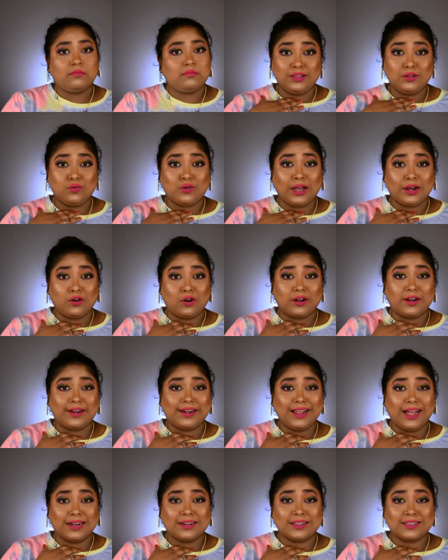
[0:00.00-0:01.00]
you can
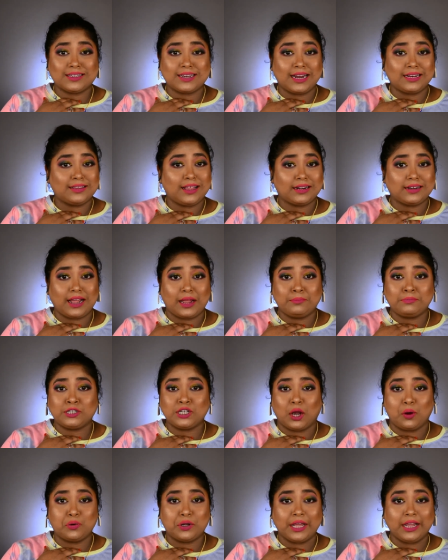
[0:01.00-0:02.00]
already understand that I'm
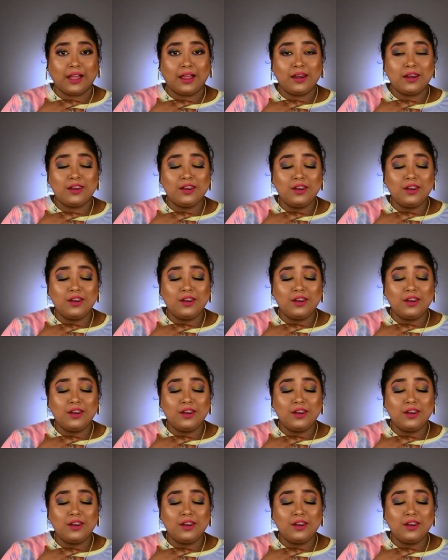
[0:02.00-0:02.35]
shouting a